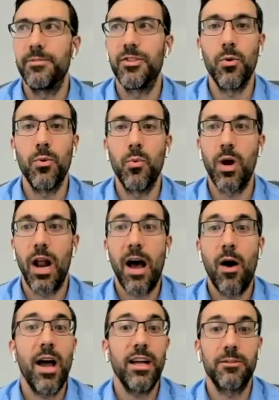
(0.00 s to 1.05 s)
So
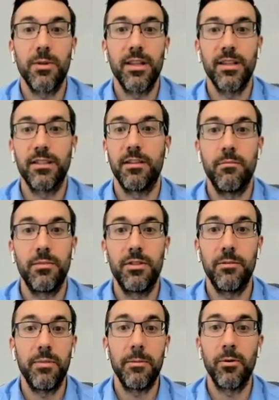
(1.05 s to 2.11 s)
how I explain this
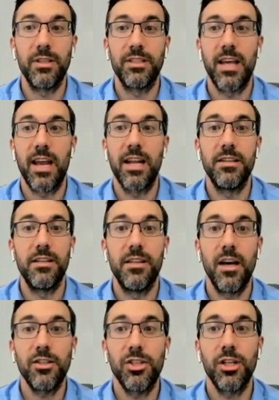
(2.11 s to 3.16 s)
to people is that a
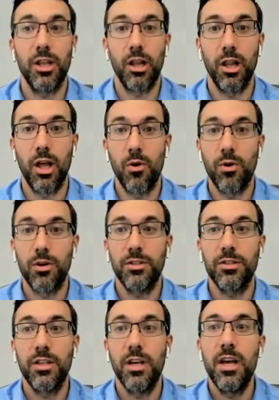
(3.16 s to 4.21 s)
deduction
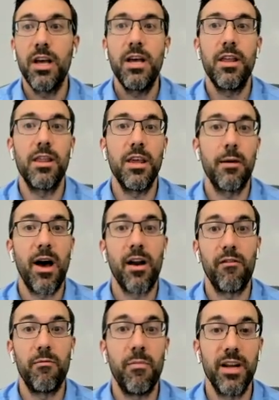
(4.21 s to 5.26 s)
lowers the
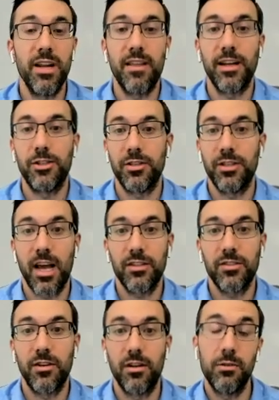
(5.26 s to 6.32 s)
amount of money that you're
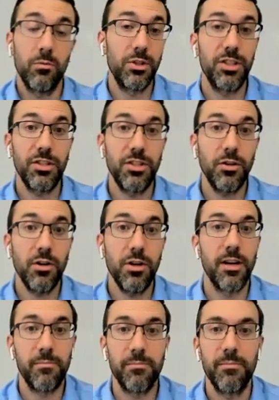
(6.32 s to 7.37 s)
taxed on, which is still
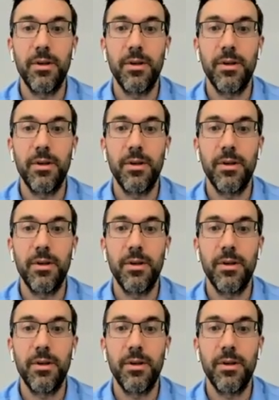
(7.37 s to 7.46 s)
good.